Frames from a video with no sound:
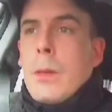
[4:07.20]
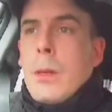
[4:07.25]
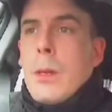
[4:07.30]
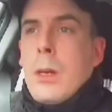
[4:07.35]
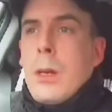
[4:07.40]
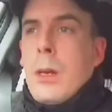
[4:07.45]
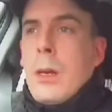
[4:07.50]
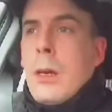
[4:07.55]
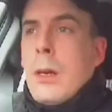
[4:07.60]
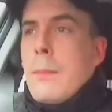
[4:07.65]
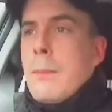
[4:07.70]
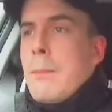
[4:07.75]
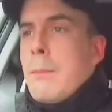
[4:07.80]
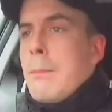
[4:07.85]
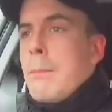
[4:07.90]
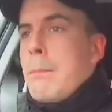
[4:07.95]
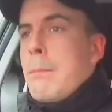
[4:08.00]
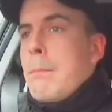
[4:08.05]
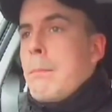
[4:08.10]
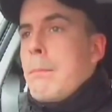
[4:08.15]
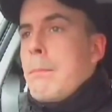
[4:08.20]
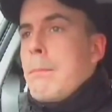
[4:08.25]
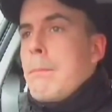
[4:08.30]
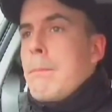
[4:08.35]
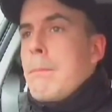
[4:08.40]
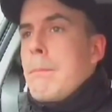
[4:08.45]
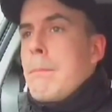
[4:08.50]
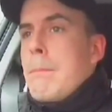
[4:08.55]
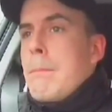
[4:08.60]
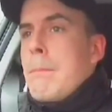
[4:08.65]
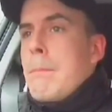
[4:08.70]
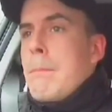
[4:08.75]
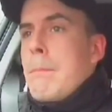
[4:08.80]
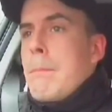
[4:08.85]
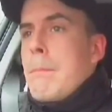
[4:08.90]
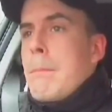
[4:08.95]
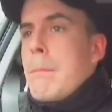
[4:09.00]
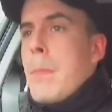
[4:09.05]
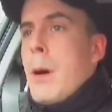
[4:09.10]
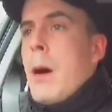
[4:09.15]

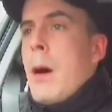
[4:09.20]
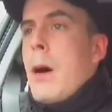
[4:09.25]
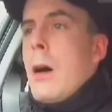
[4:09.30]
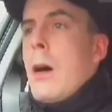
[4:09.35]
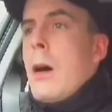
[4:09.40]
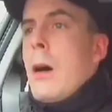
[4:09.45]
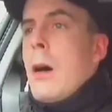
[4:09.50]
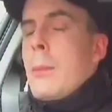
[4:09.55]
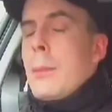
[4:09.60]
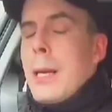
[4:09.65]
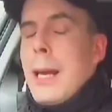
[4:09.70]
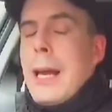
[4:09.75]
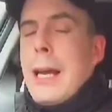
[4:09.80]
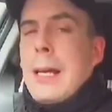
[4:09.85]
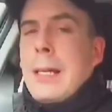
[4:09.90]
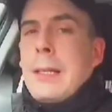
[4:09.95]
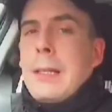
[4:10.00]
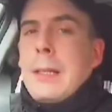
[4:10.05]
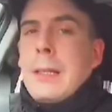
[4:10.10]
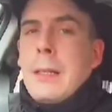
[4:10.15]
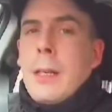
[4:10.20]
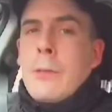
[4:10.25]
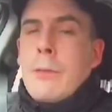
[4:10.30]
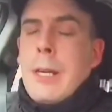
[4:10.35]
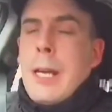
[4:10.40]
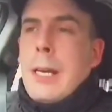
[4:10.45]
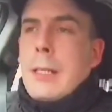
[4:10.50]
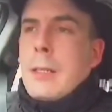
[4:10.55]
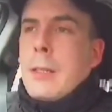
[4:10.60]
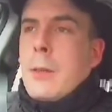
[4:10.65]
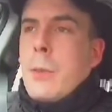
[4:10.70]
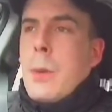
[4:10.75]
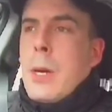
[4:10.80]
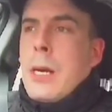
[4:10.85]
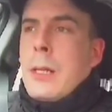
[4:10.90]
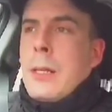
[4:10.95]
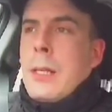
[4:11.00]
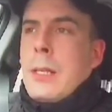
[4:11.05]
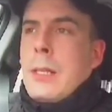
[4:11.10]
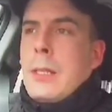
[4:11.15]
But I'm glad I reacted the way
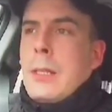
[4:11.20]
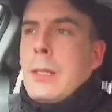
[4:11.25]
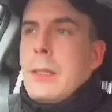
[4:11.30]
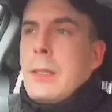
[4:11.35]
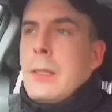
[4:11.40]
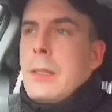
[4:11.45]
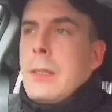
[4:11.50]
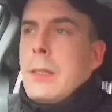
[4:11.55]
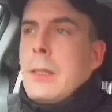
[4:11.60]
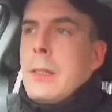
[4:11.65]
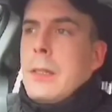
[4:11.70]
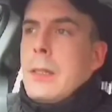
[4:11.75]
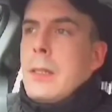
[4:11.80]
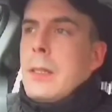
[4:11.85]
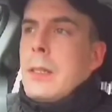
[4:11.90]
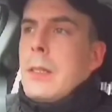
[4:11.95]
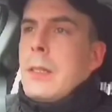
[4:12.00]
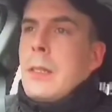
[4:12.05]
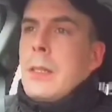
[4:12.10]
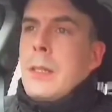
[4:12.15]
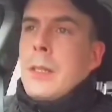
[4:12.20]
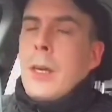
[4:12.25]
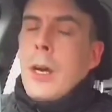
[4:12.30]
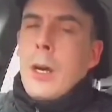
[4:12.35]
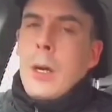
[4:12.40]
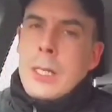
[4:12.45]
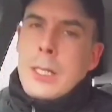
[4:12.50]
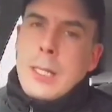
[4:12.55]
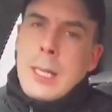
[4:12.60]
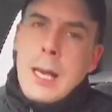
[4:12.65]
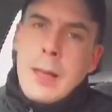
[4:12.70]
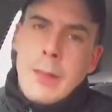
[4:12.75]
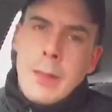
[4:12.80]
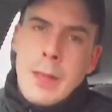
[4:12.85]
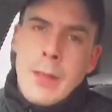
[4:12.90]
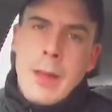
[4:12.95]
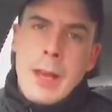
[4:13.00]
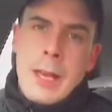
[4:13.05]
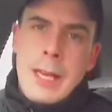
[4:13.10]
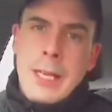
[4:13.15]
I did. You know, I sat
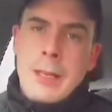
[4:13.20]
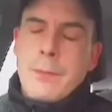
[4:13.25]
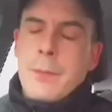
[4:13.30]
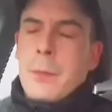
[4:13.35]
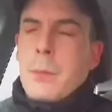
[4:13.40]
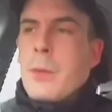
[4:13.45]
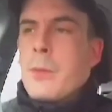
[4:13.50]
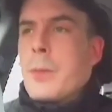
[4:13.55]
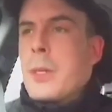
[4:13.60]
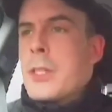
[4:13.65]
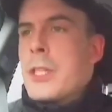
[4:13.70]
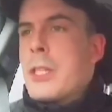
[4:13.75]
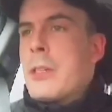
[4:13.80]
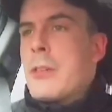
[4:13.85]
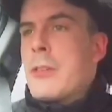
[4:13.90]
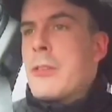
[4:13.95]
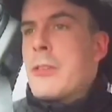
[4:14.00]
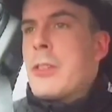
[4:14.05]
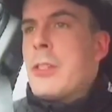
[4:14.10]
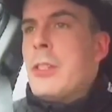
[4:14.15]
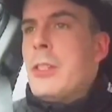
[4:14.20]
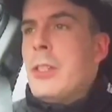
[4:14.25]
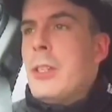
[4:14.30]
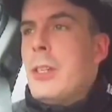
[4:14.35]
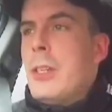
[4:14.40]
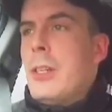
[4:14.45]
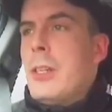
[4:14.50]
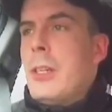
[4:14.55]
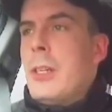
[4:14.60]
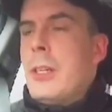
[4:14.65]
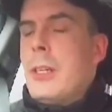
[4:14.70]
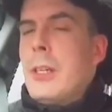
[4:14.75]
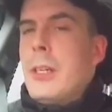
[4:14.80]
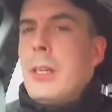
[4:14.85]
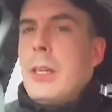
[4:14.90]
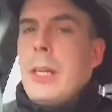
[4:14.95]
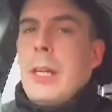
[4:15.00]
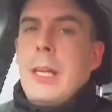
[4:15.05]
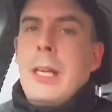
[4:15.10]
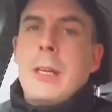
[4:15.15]
there that evening with my children,
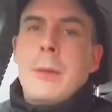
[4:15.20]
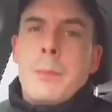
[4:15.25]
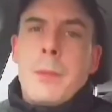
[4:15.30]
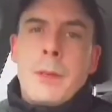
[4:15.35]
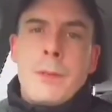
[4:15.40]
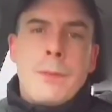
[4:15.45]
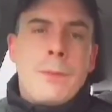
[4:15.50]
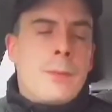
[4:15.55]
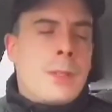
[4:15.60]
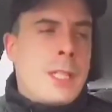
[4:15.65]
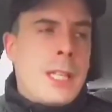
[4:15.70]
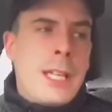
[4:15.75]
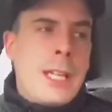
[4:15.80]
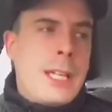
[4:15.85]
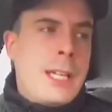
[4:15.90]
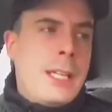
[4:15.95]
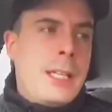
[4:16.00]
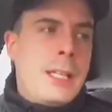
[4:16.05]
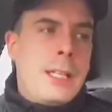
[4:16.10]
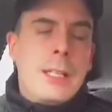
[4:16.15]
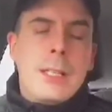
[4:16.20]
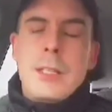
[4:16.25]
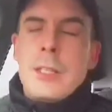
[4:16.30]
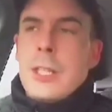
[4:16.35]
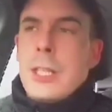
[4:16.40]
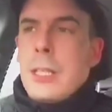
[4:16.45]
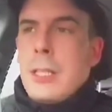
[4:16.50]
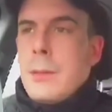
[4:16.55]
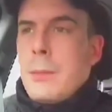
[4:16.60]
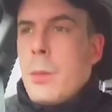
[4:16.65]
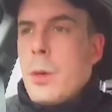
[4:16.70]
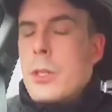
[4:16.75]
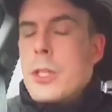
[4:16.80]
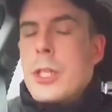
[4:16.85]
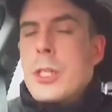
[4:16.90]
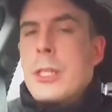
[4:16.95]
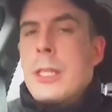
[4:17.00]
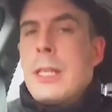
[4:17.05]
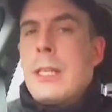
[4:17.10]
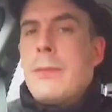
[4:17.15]
eating my tea, chilling,
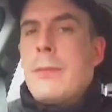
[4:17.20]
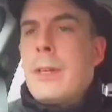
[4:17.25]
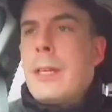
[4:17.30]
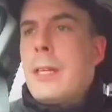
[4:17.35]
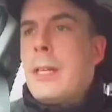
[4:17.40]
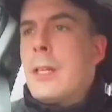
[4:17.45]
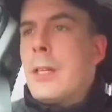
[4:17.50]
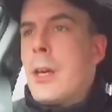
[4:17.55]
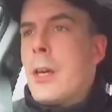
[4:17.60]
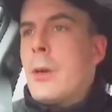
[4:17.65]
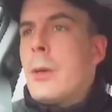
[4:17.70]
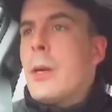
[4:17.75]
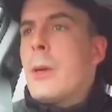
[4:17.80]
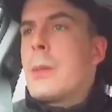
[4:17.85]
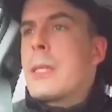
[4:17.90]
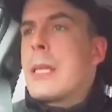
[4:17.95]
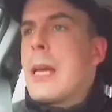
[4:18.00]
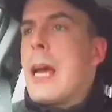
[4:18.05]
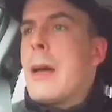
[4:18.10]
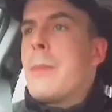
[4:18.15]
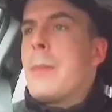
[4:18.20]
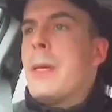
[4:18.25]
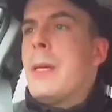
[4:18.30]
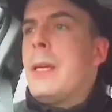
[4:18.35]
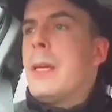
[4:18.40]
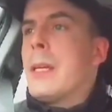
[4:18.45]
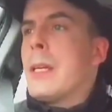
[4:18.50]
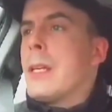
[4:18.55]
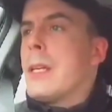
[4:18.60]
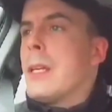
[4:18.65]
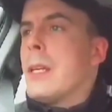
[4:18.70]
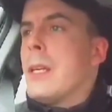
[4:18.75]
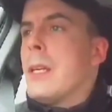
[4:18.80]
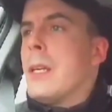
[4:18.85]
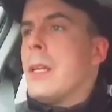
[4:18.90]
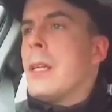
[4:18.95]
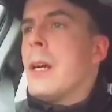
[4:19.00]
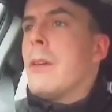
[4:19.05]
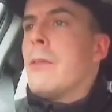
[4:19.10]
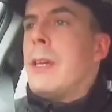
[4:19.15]
watching TV, you know, and I was happy
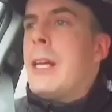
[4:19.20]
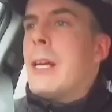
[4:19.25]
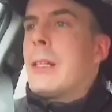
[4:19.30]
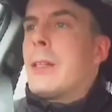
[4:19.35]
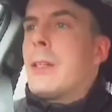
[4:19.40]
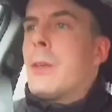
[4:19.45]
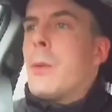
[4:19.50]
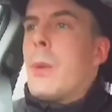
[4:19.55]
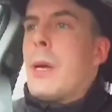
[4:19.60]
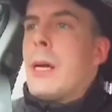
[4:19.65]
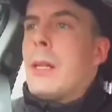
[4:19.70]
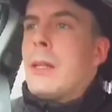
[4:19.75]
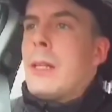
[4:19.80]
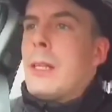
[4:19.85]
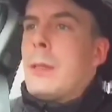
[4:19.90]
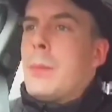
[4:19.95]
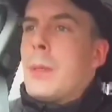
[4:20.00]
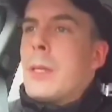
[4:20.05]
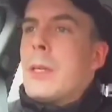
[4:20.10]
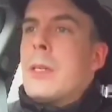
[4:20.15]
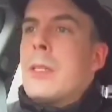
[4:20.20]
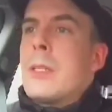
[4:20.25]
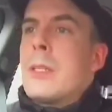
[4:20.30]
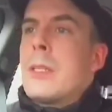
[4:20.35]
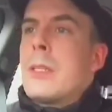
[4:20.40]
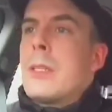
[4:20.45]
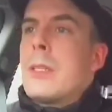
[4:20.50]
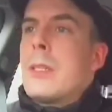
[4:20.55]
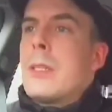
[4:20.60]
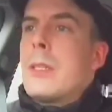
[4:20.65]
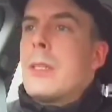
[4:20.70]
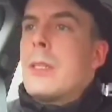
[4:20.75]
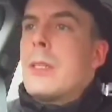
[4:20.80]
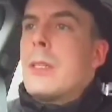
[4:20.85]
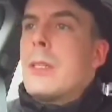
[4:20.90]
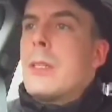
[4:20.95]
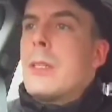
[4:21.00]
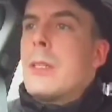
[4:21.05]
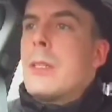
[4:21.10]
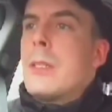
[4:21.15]
that I reacted the way I did, because
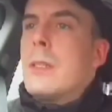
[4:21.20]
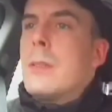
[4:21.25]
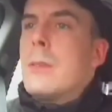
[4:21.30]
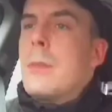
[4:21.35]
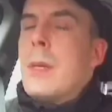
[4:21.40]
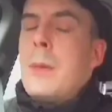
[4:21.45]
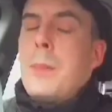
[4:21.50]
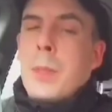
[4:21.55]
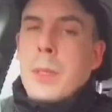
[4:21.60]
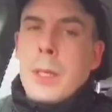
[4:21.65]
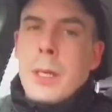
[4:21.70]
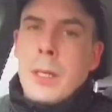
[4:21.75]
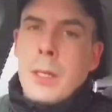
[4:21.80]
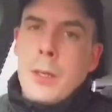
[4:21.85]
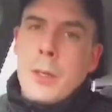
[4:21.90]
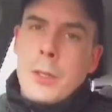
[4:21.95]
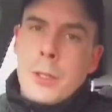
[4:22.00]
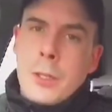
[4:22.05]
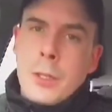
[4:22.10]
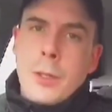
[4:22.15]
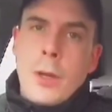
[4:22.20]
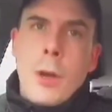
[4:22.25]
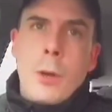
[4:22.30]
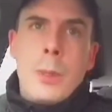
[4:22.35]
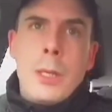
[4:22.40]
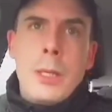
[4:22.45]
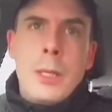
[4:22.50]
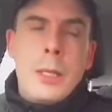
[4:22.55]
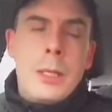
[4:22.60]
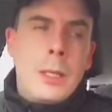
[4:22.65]
people that used to know me